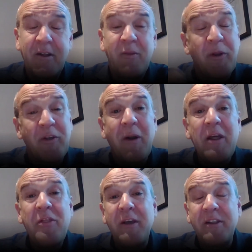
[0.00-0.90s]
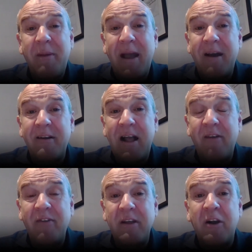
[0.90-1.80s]
One of the great things about
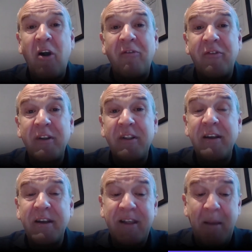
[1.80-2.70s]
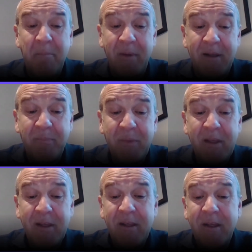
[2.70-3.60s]
having a conference in December
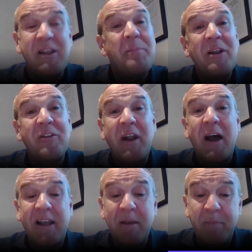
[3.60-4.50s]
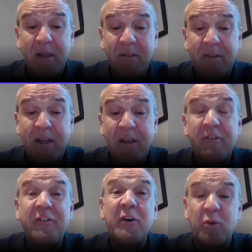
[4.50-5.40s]
is it means that I can be the
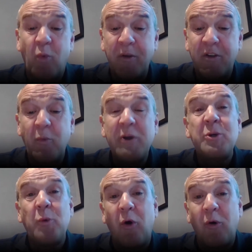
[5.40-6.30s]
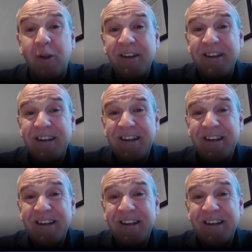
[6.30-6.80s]
first one to wish you all